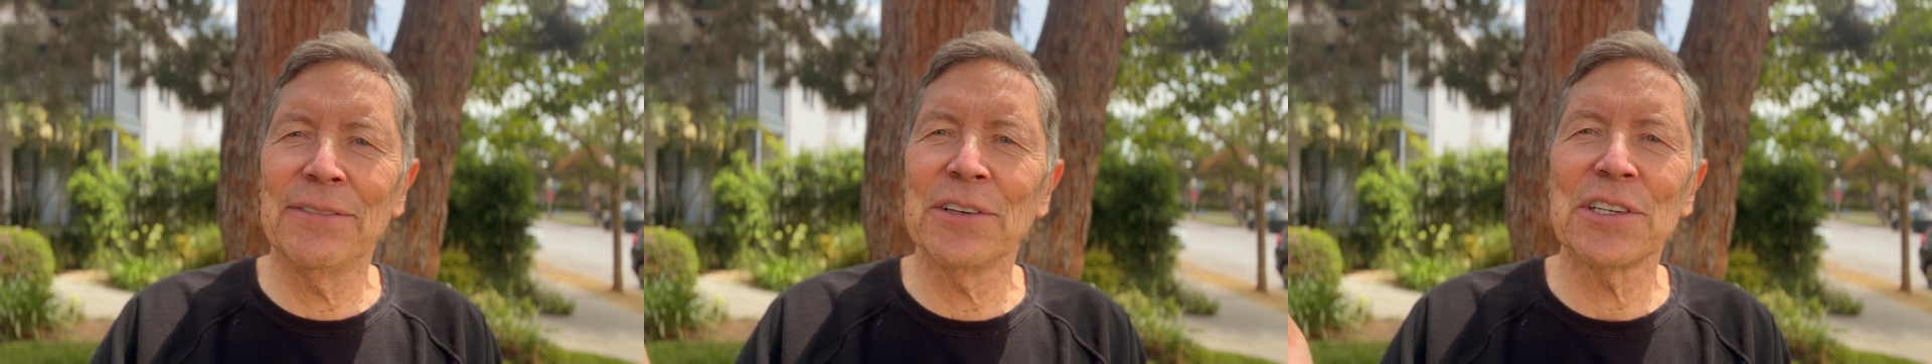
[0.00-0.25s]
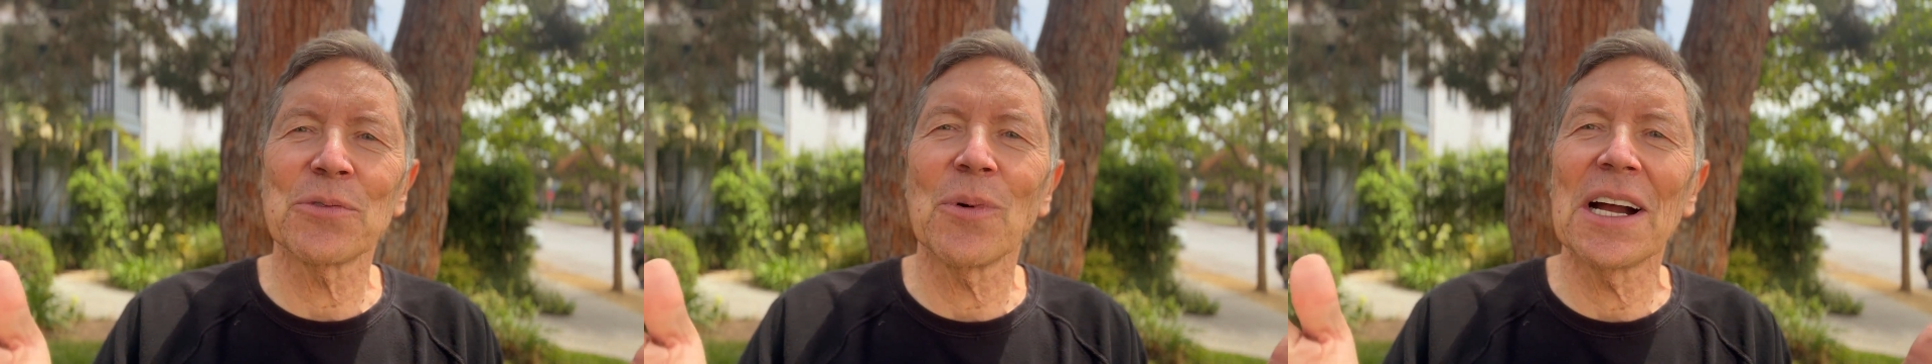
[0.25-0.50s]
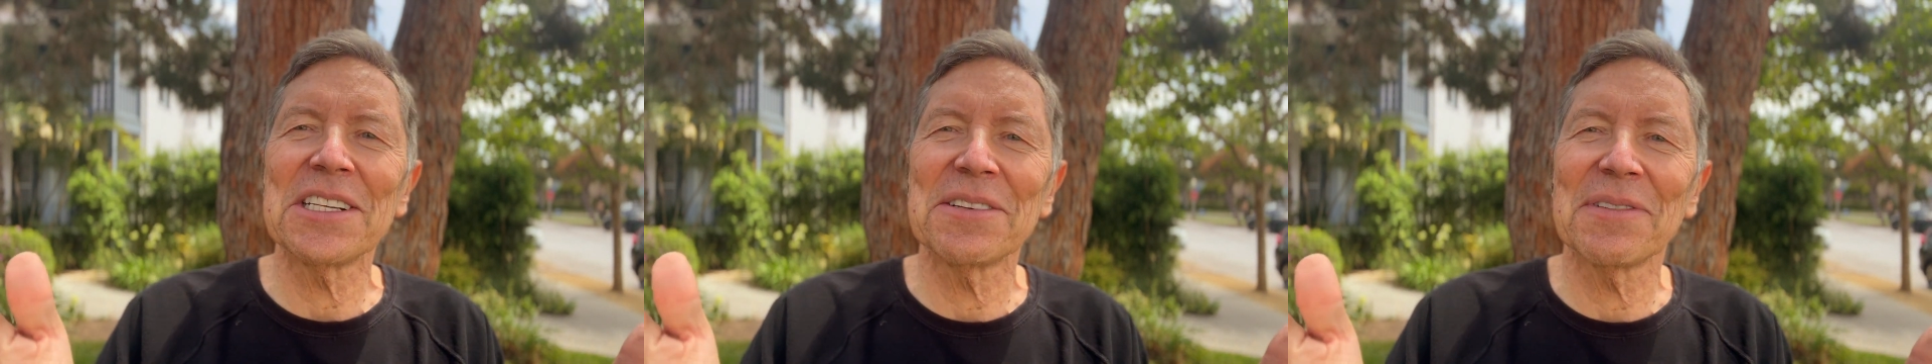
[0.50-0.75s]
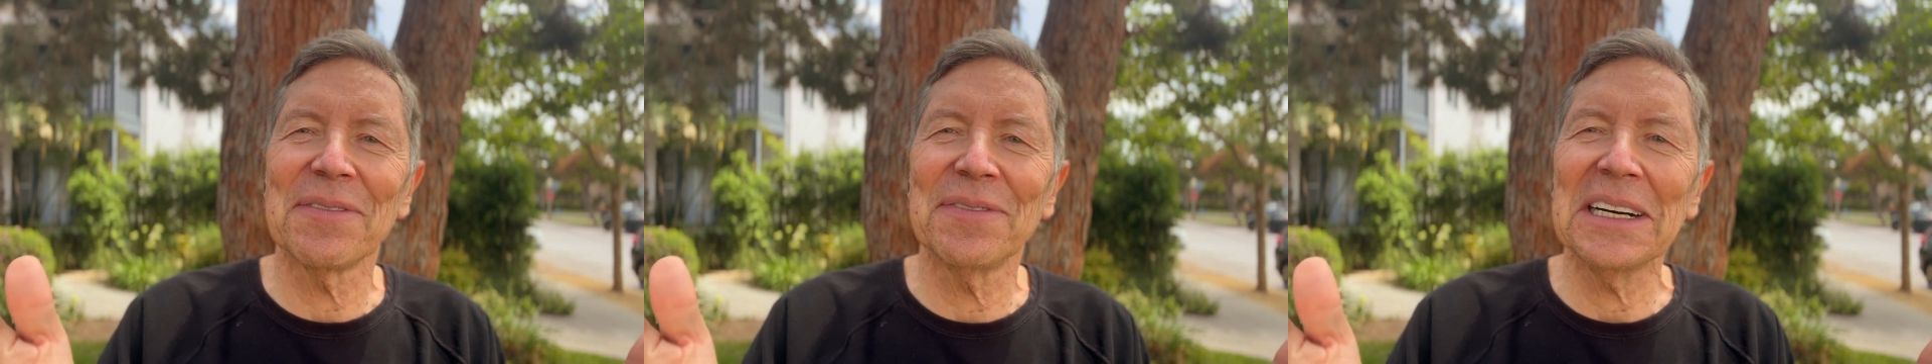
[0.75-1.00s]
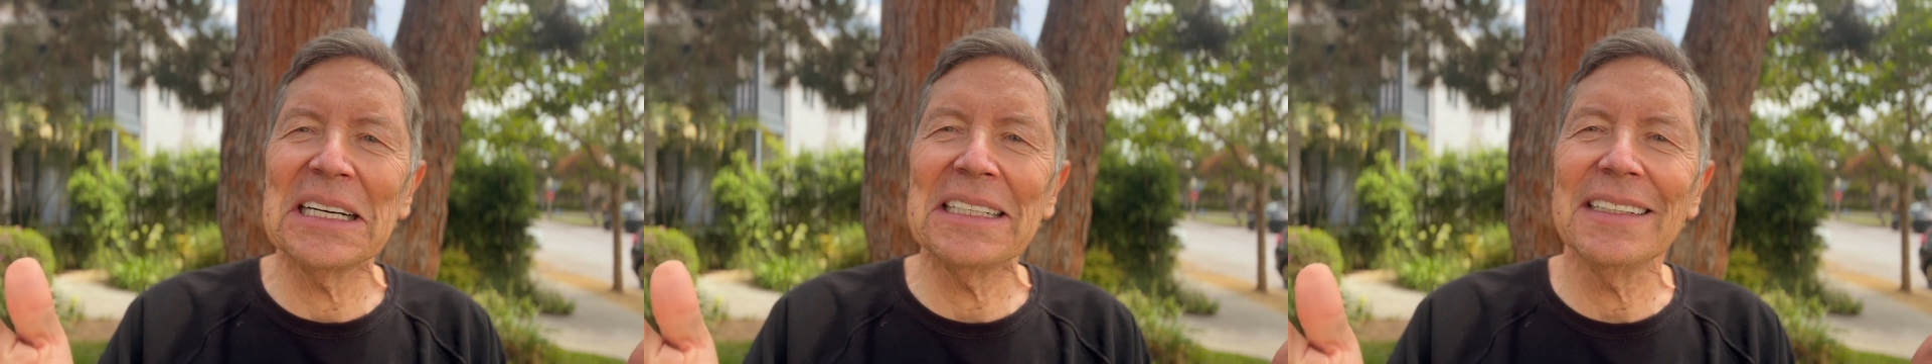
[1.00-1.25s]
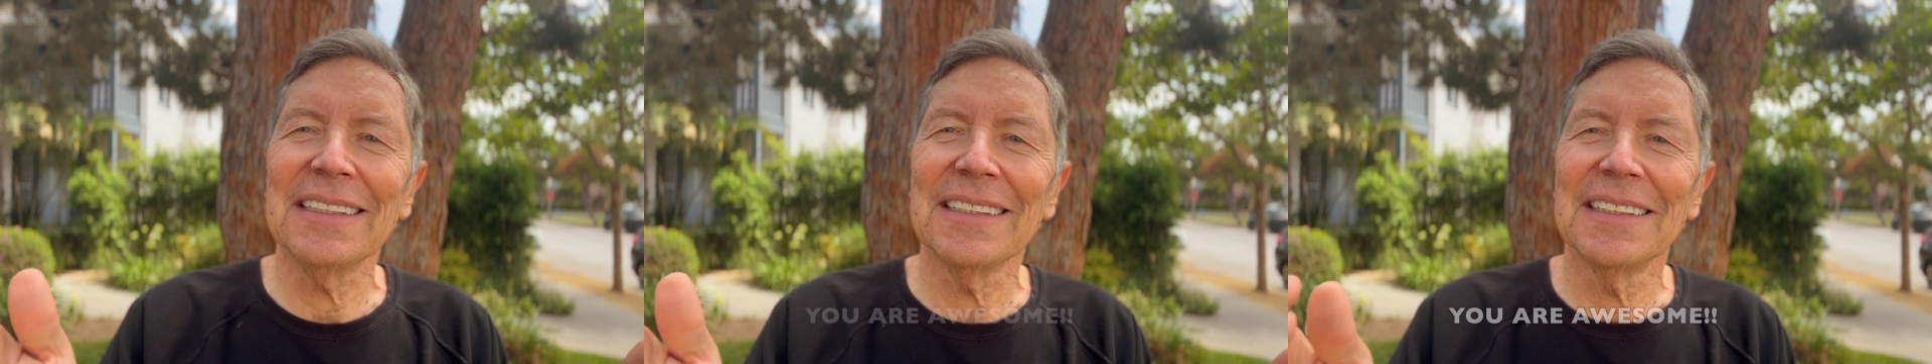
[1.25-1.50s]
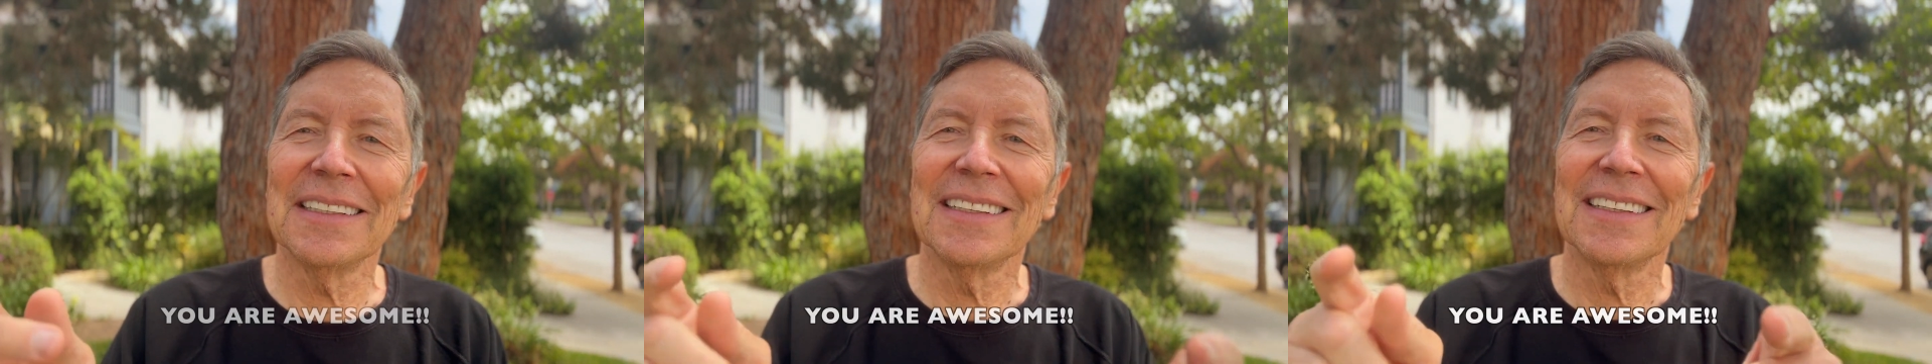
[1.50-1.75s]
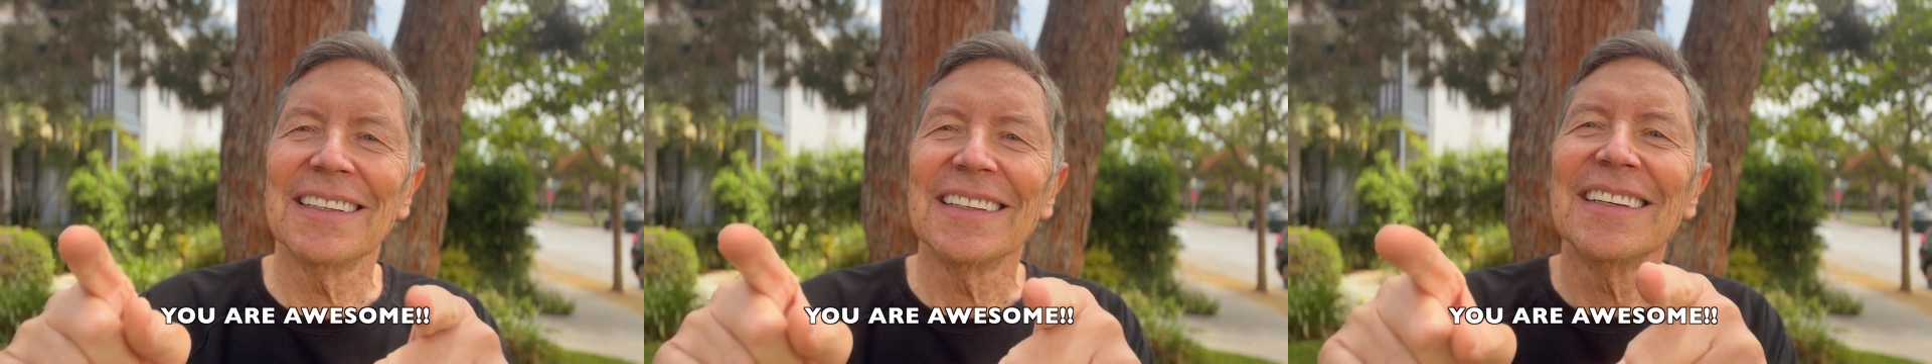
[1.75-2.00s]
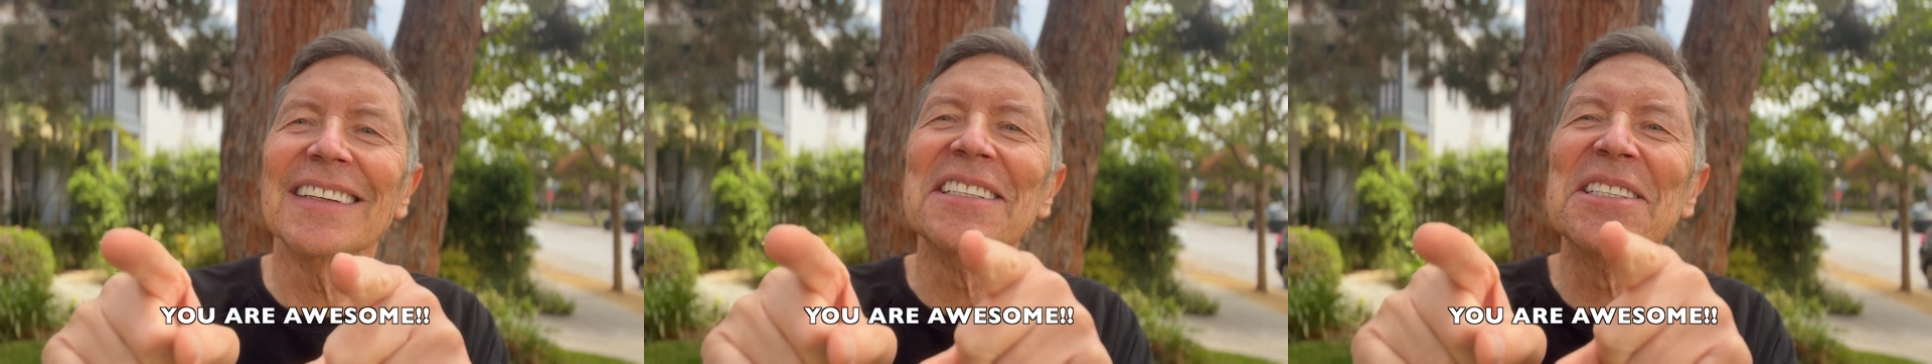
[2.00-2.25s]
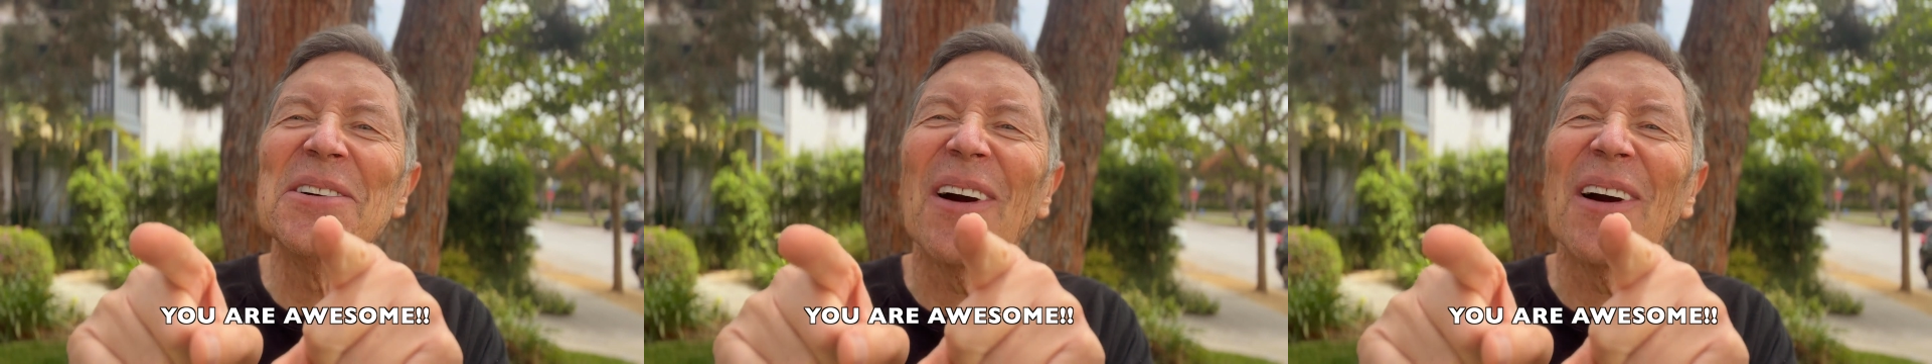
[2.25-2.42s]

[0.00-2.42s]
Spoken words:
you're just watching for fun, you